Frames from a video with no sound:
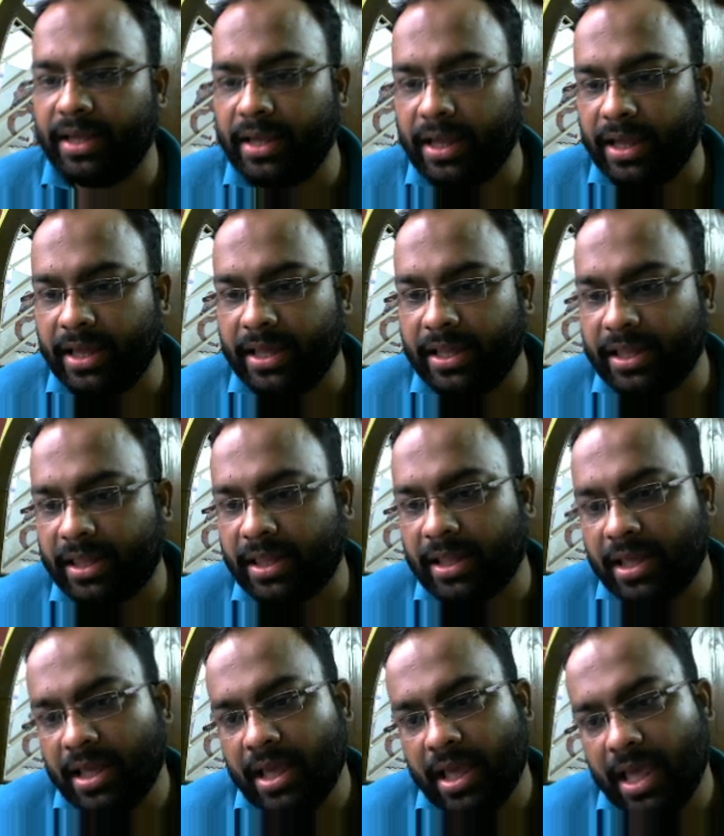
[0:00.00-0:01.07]
is
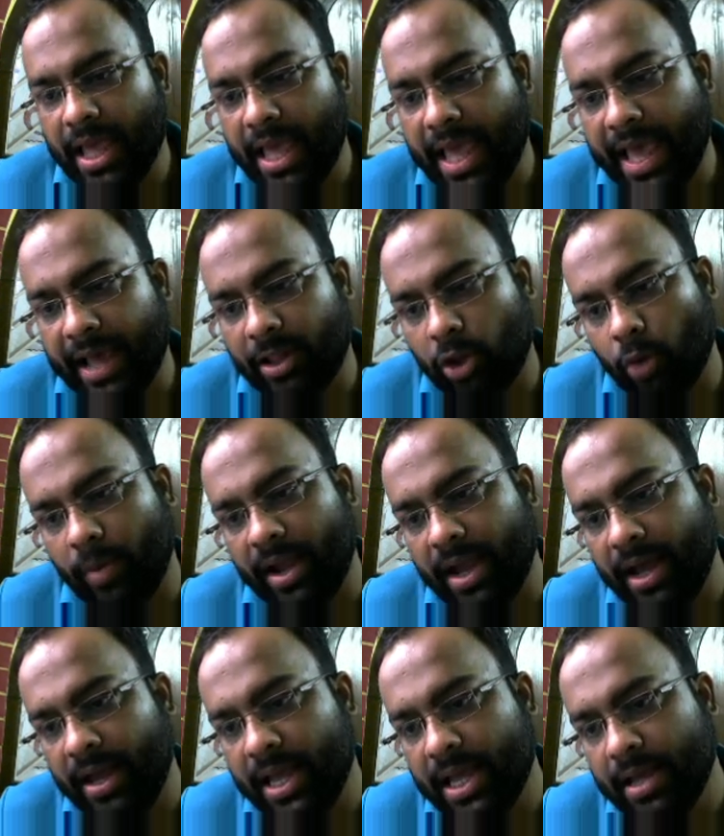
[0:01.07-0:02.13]
x
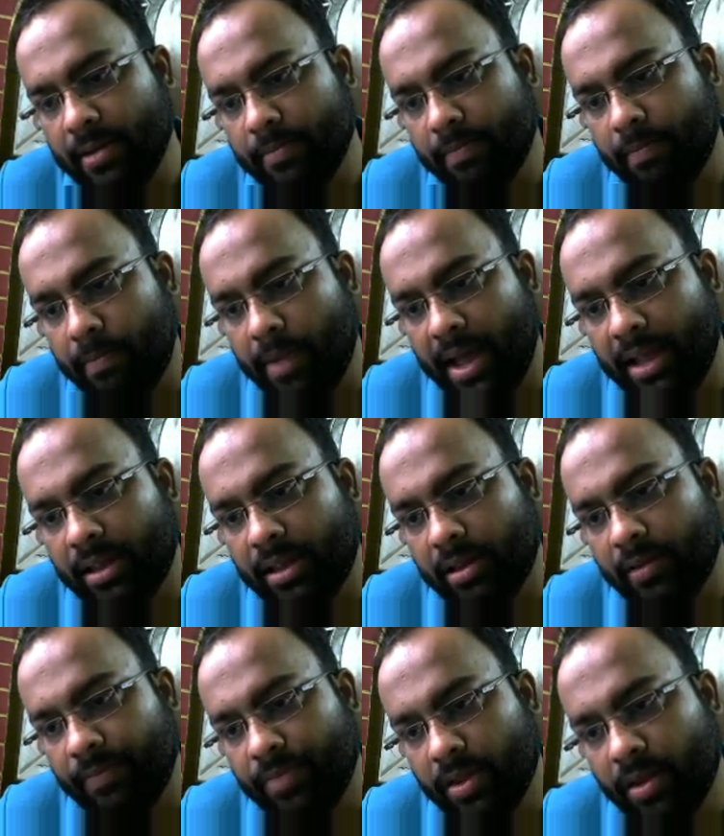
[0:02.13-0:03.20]
omega plus
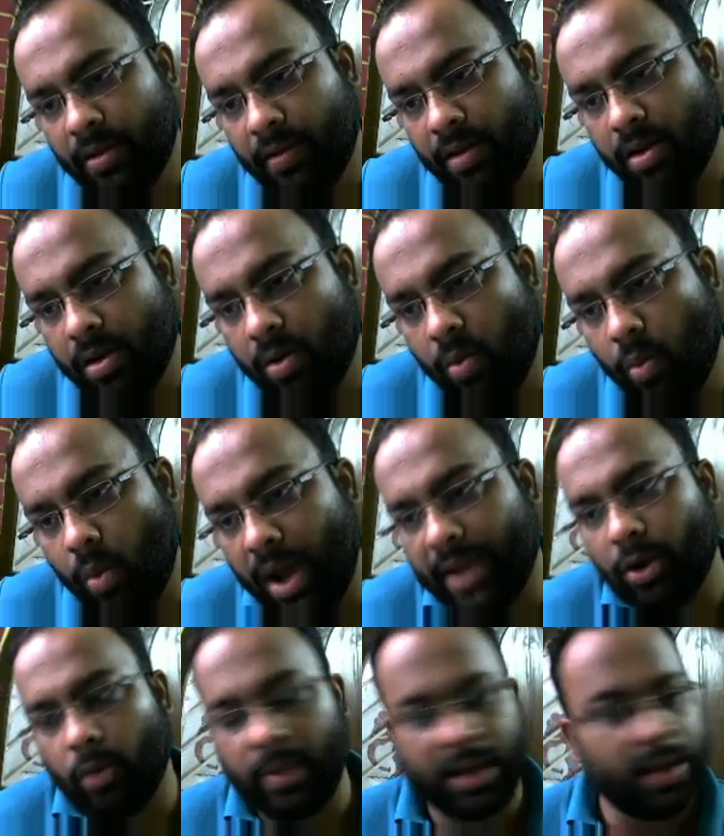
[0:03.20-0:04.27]
y
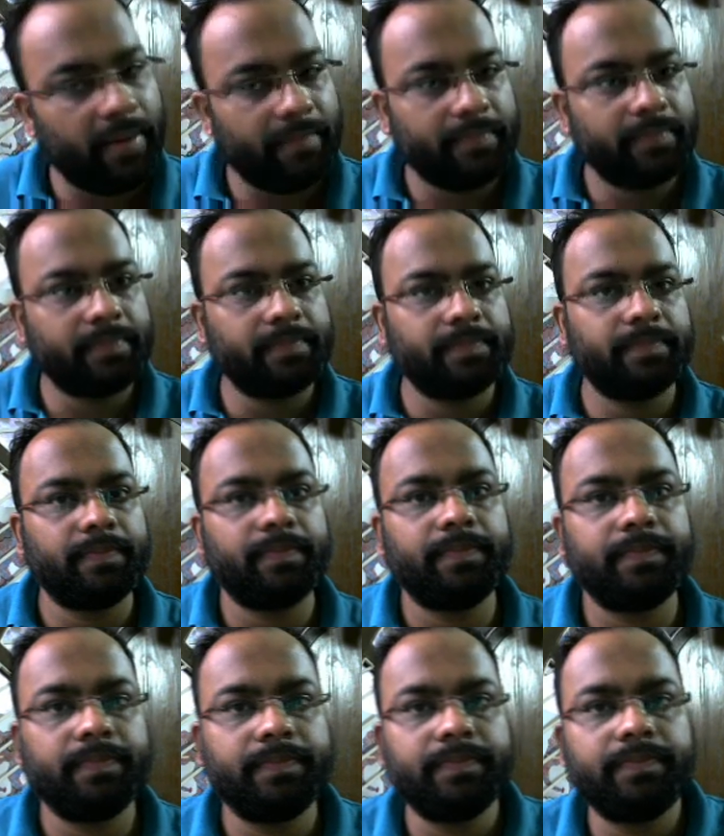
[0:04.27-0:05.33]
omega,
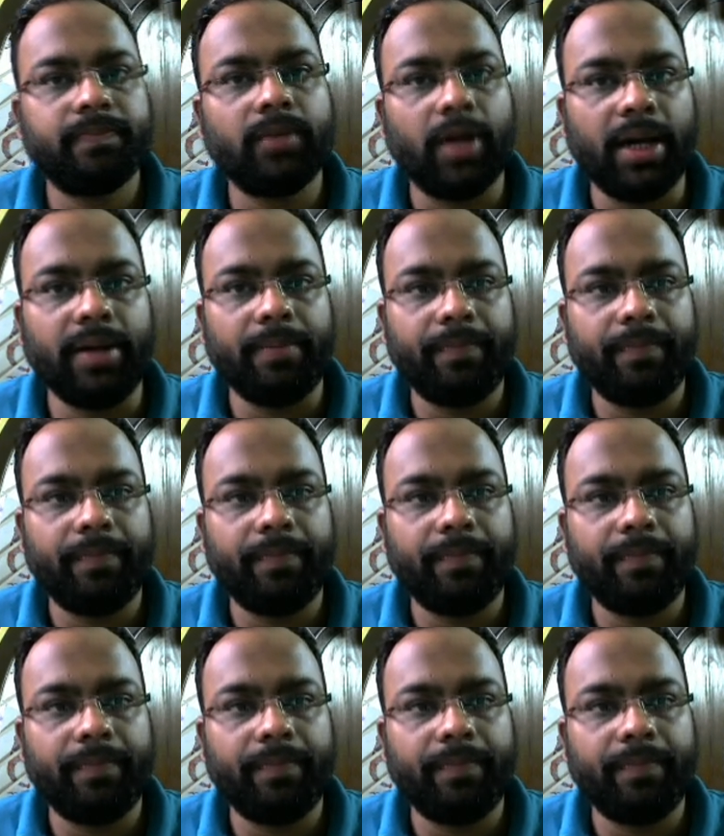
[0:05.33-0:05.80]
right?